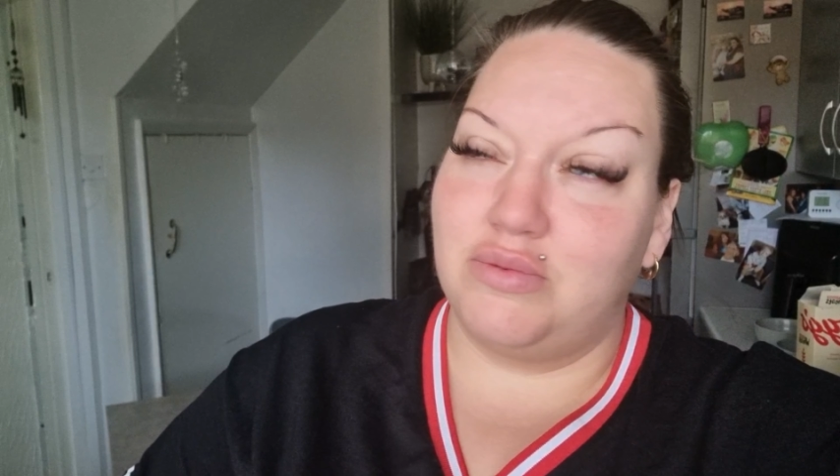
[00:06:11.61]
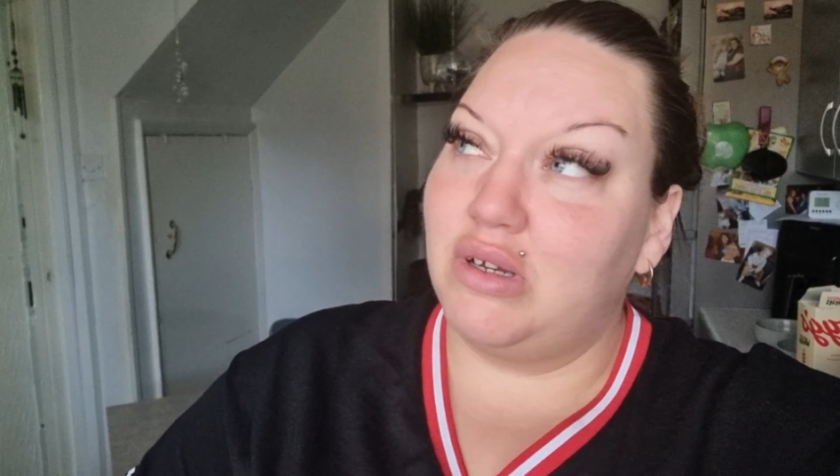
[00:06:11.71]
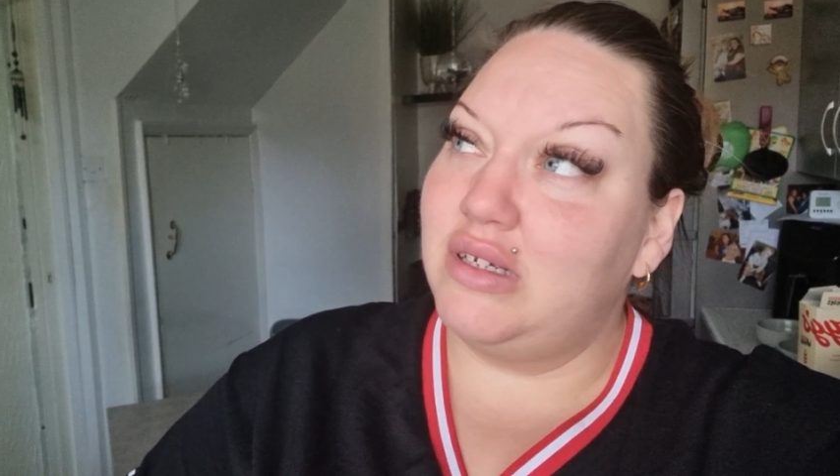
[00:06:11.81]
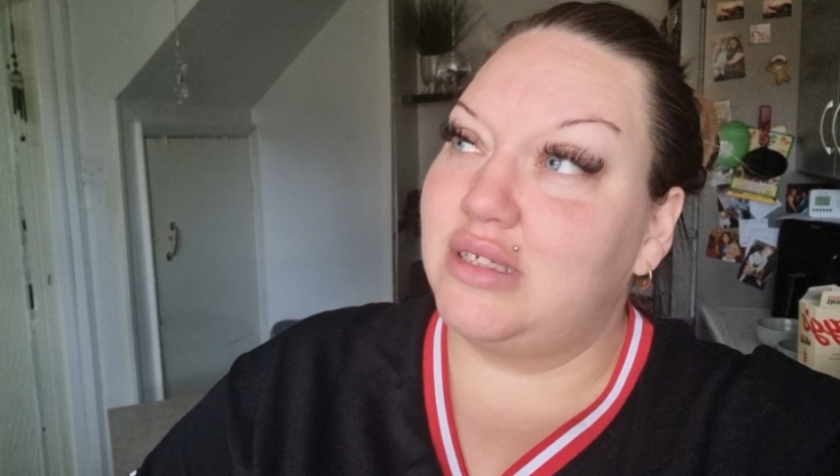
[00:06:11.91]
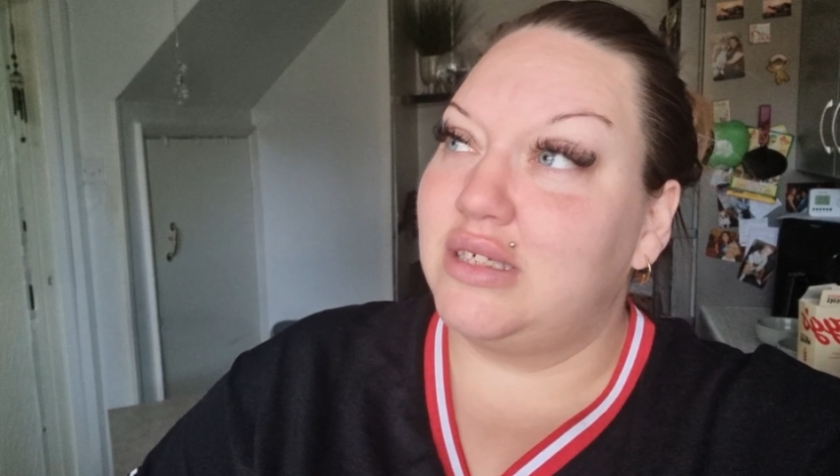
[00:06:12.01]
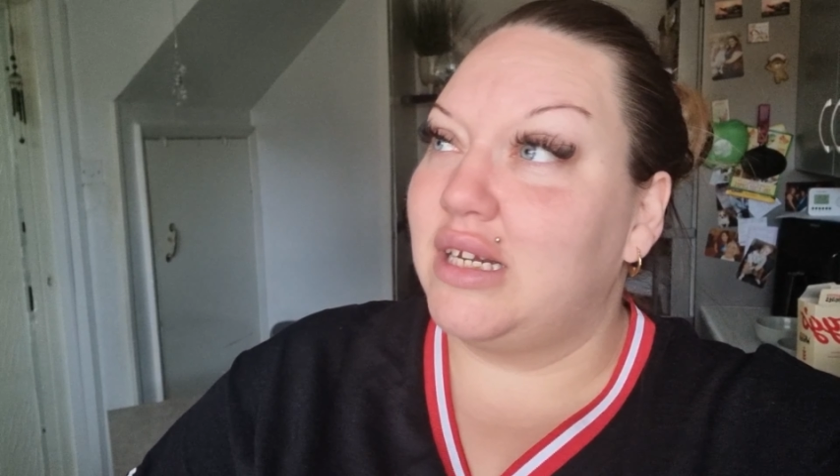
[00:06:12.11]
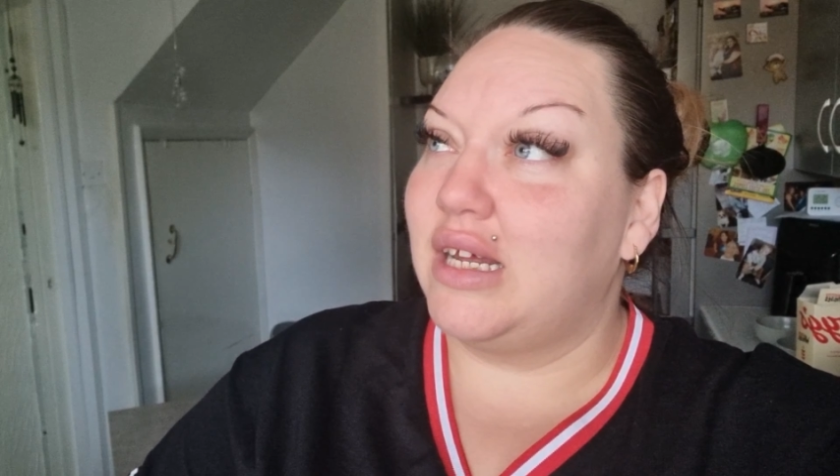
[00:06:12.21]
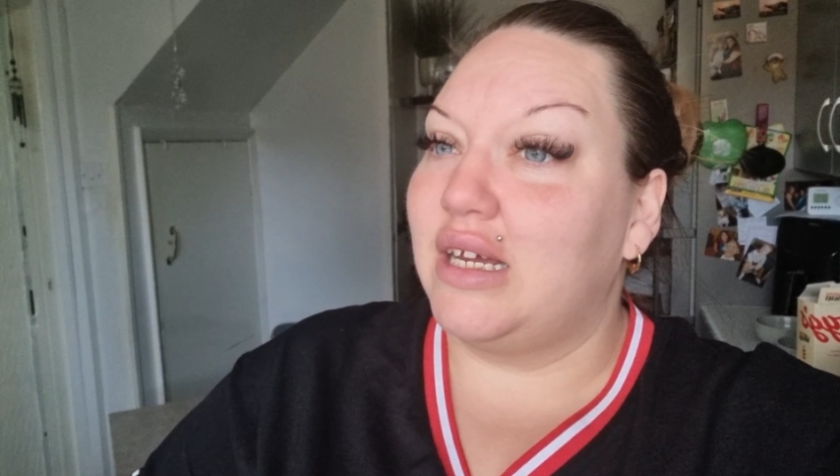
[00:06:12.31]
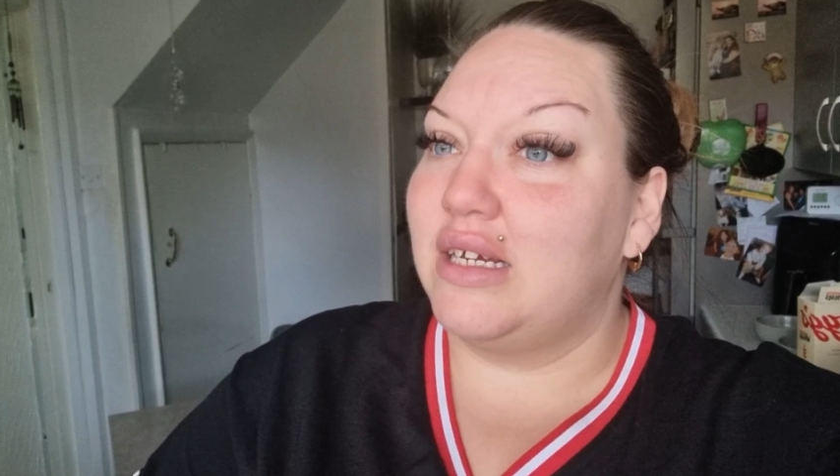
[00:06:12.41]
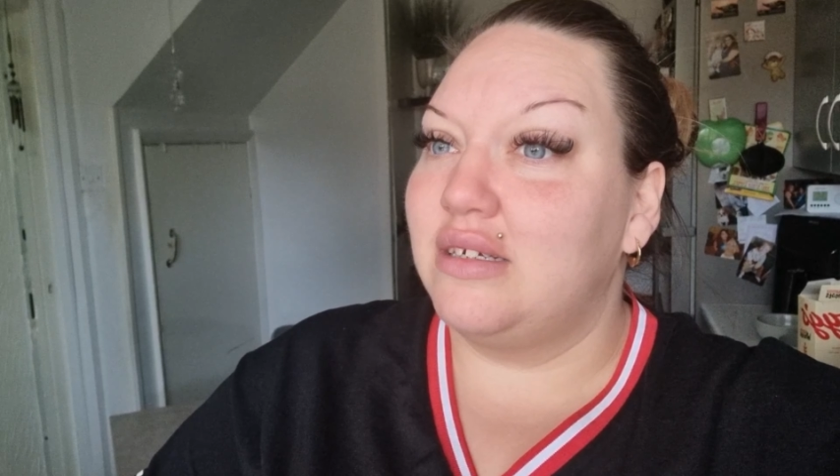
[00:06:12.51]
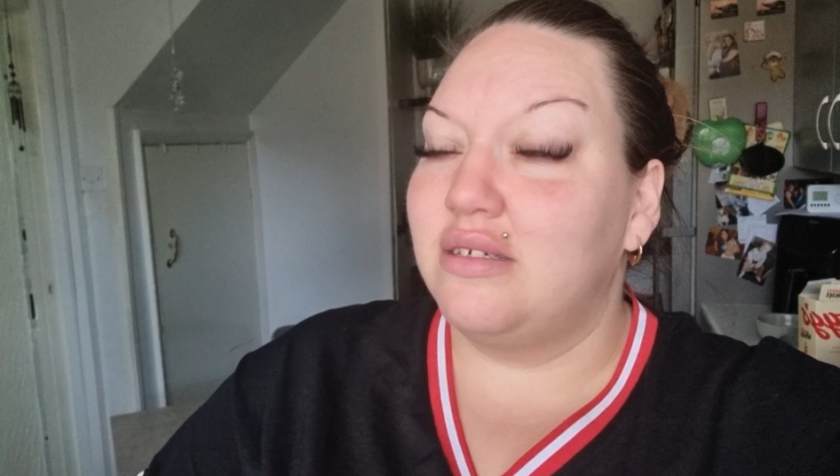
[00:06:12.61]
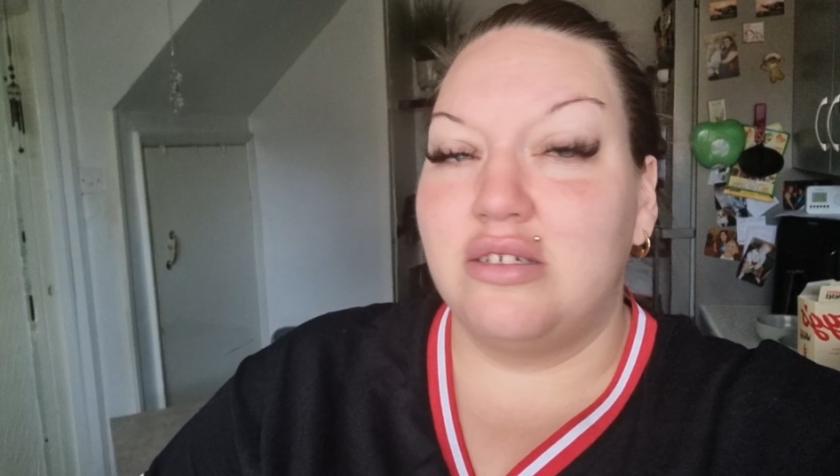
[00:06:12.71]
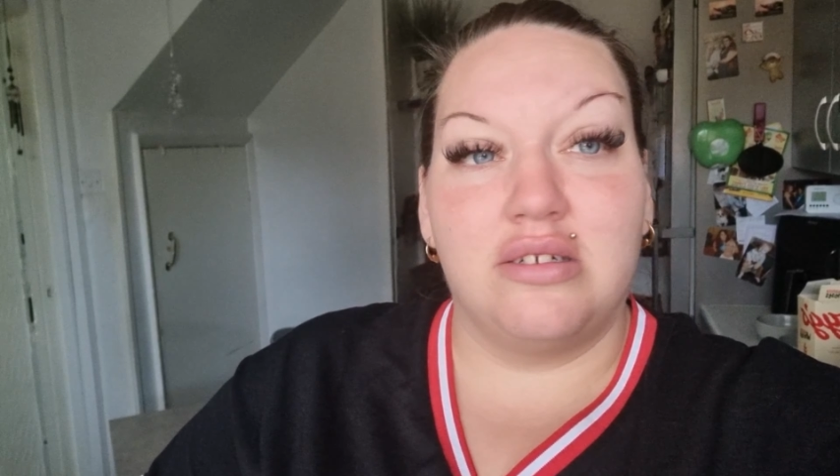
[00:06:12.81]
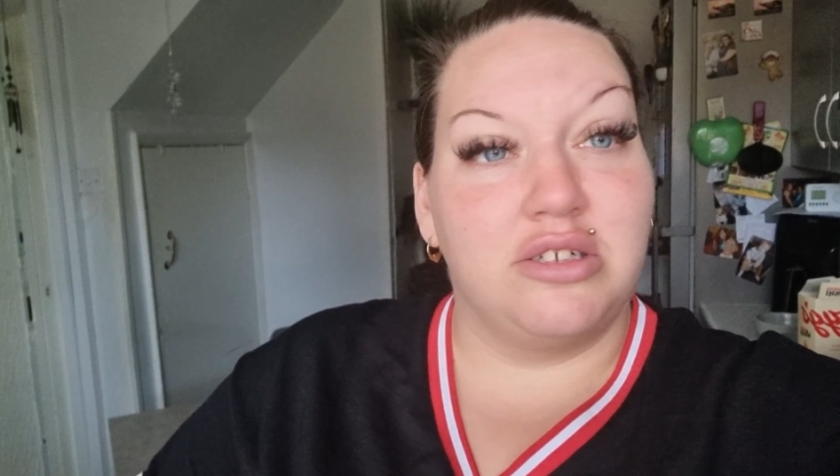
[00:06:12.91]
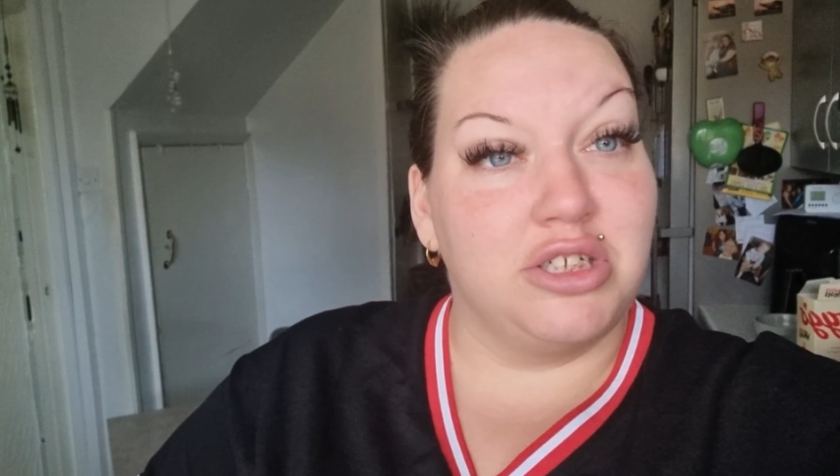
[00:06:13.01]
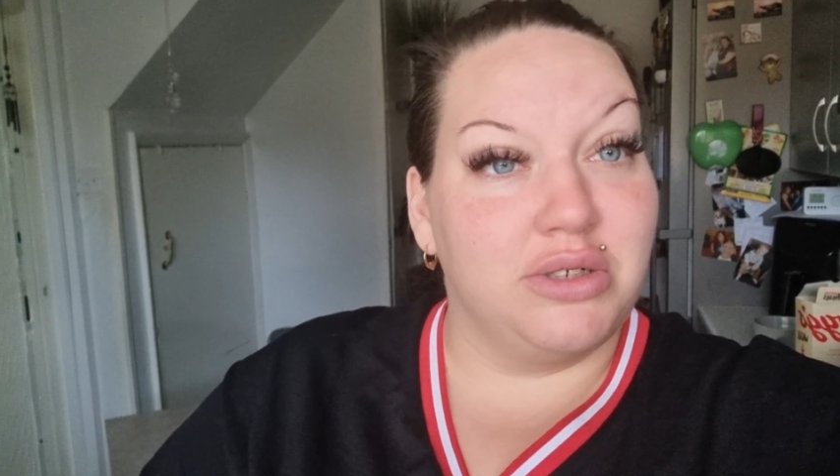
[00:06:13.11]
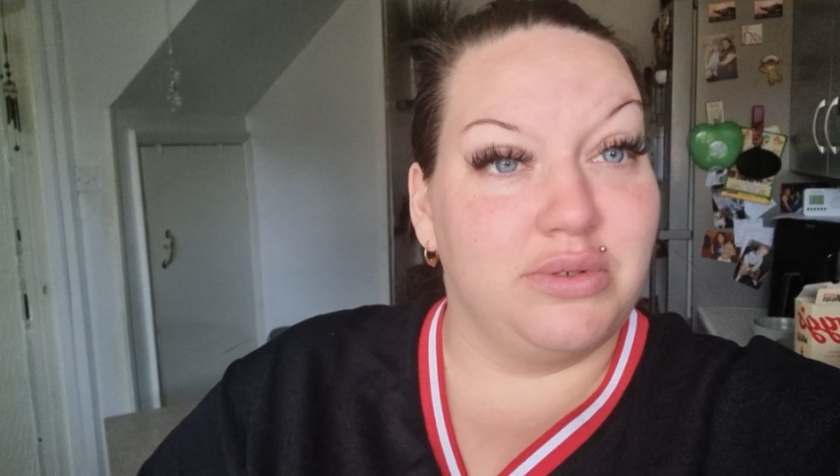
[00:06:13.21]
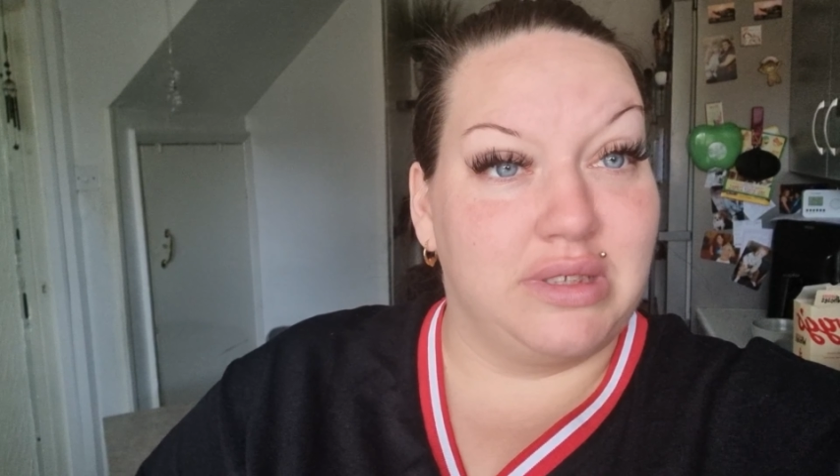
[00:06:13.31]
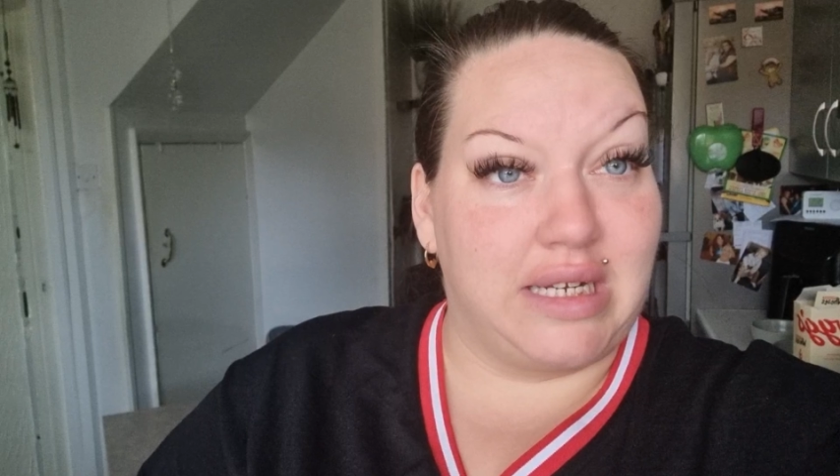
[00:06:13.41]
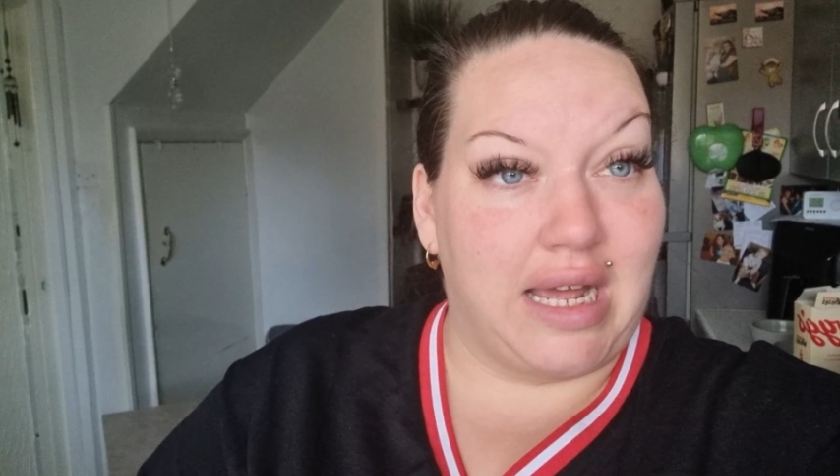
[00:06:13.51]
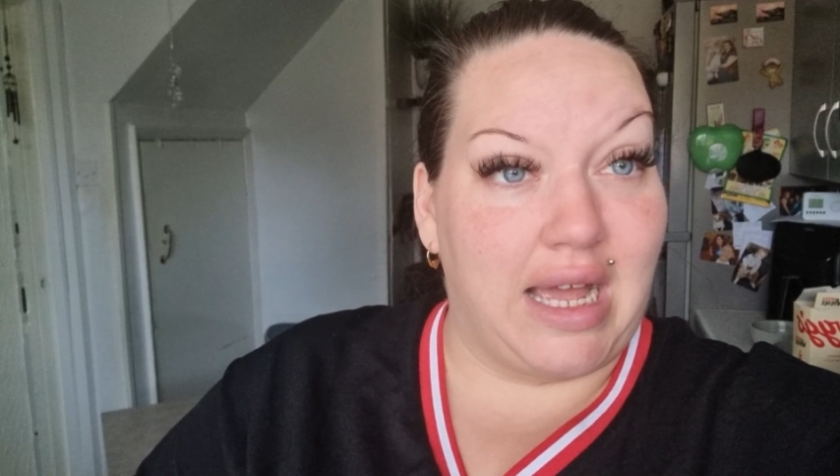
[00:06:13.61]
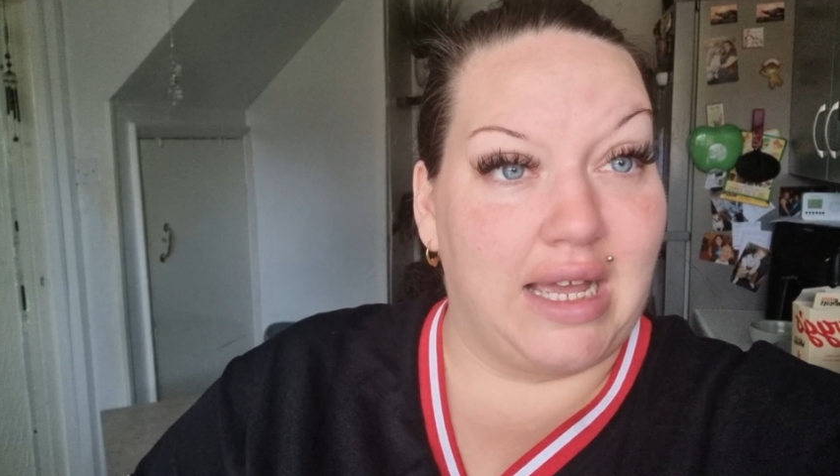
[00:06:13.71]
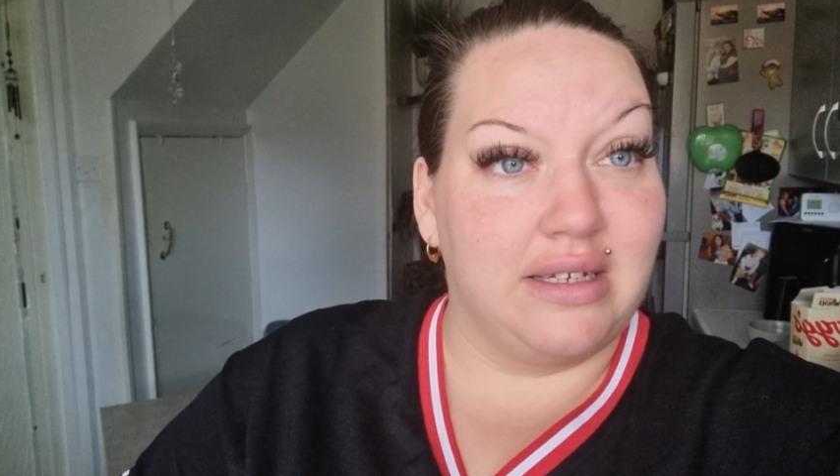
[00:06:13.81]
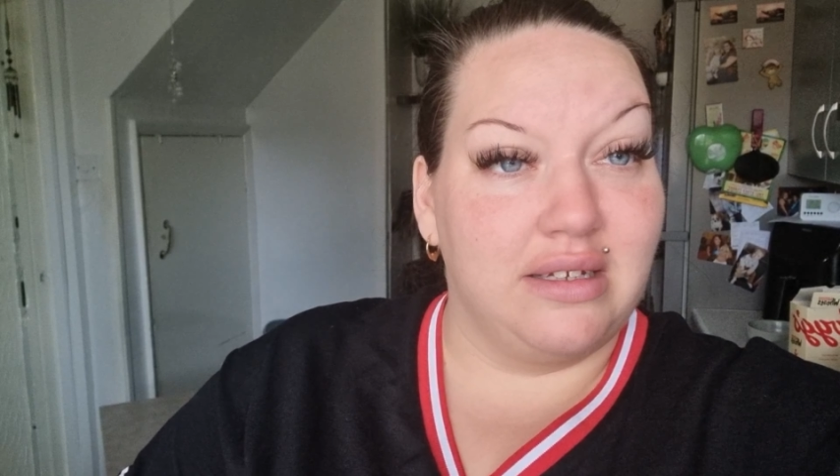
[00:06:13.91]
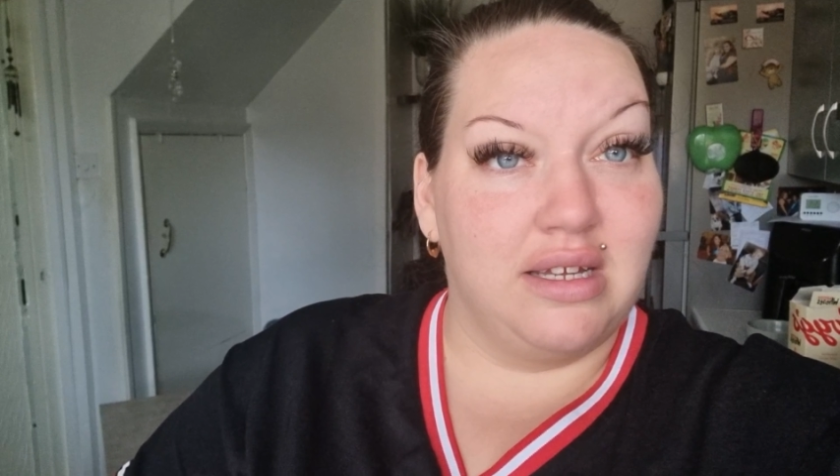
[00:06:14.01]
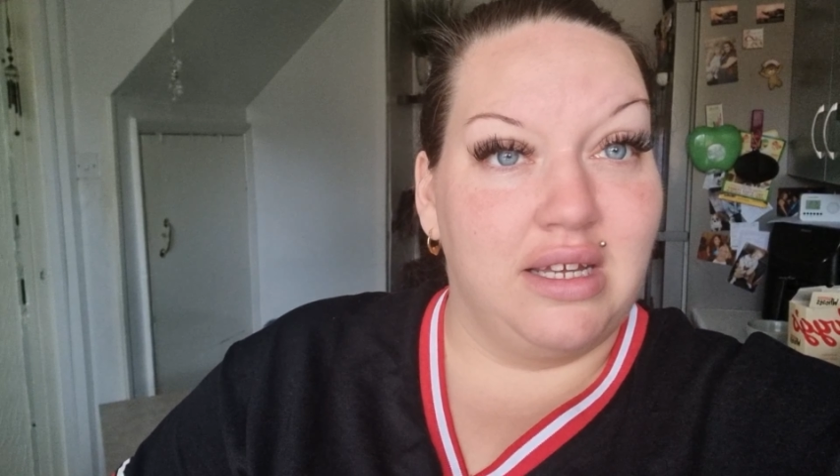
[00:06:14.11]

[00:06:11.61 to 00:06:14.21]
what is today? Tuesday.